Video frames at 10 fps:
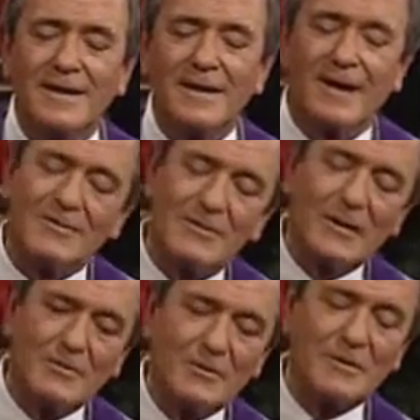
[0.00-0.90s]
I
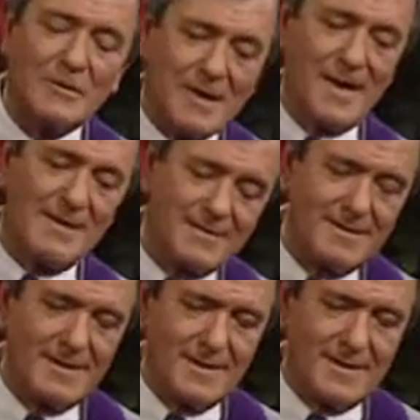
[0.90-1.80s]
remember a man
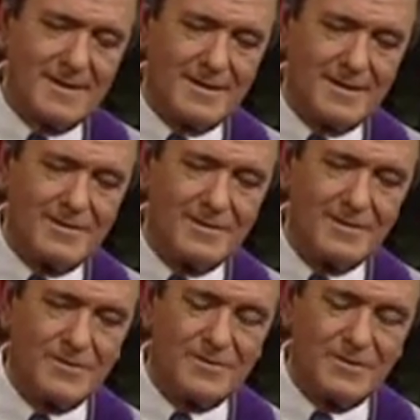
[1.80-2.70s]

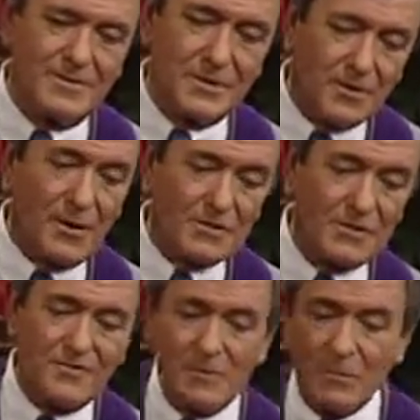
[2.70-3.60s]
who, because
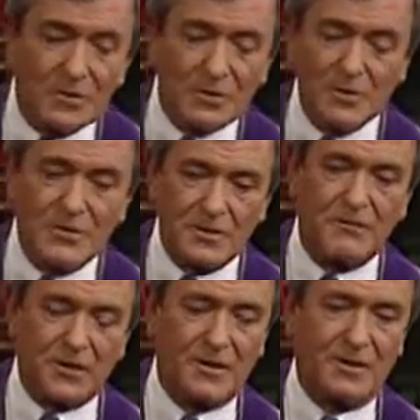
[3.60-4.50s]
of emotional
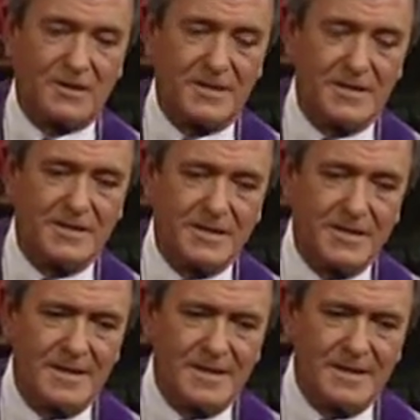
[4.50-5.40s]
difficulties,
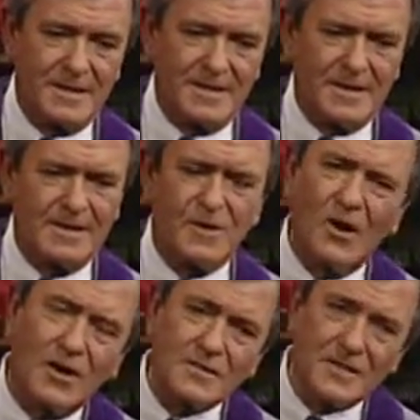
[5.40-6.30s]

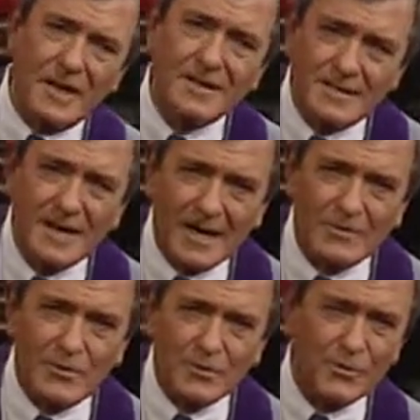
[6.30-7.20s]
lost
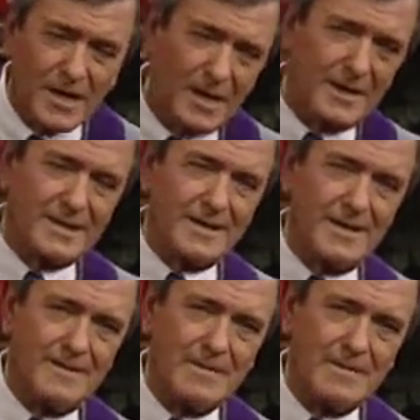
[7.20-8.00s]
contact with reality.